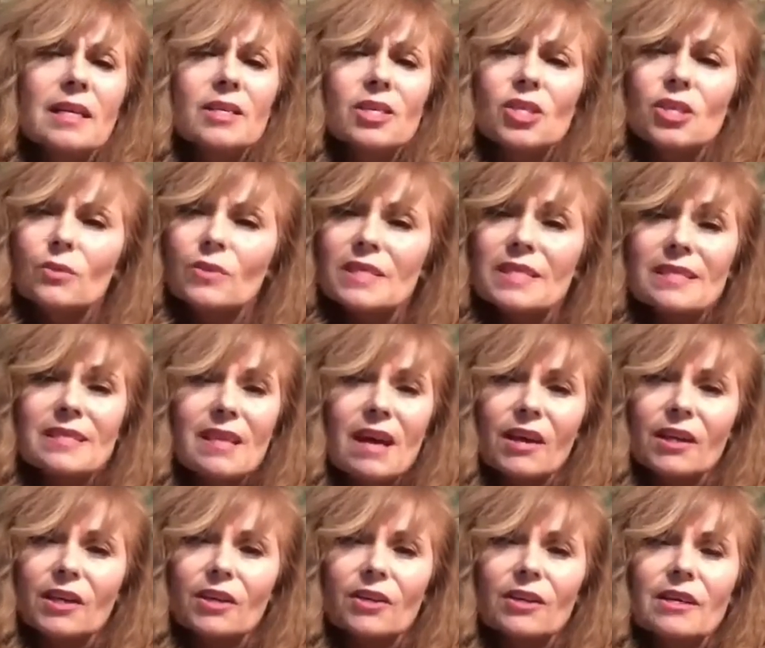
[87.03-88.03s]
she was
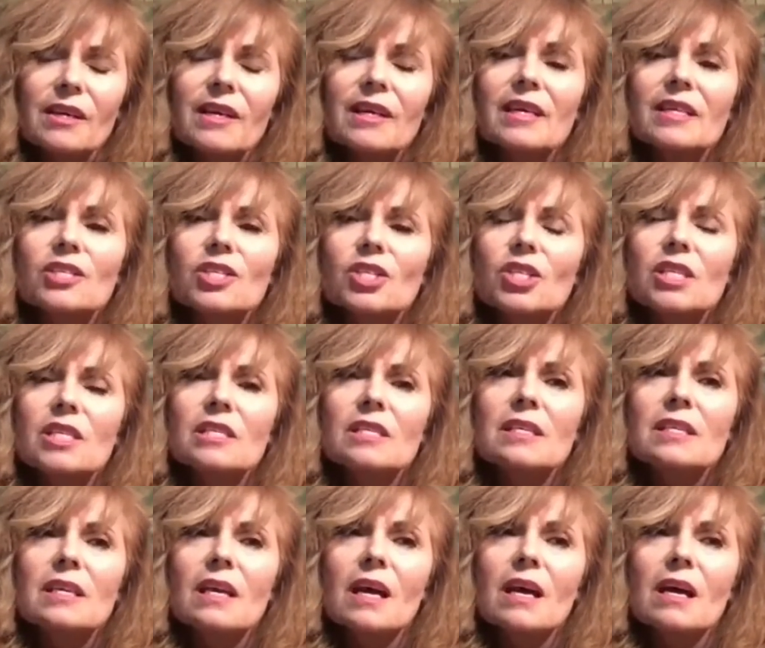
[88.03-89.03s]
tired.
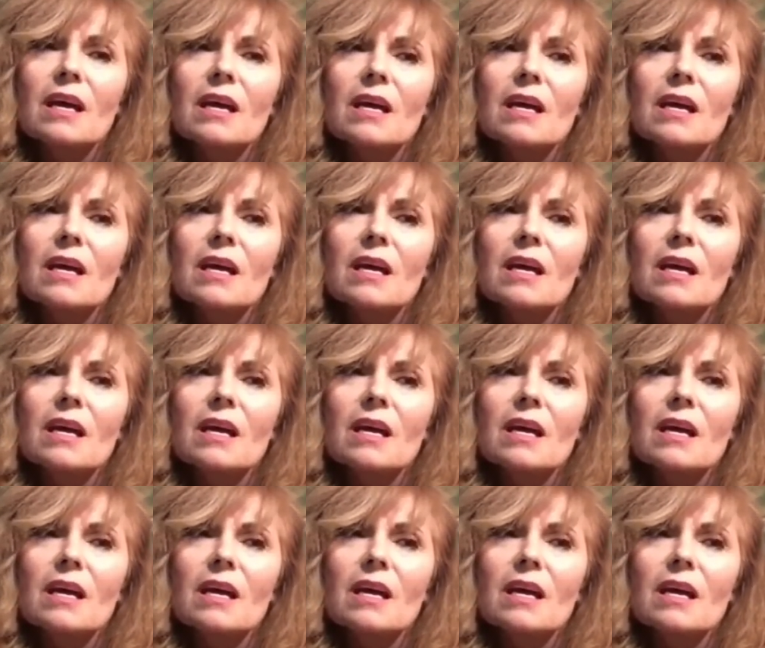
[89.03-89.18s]
She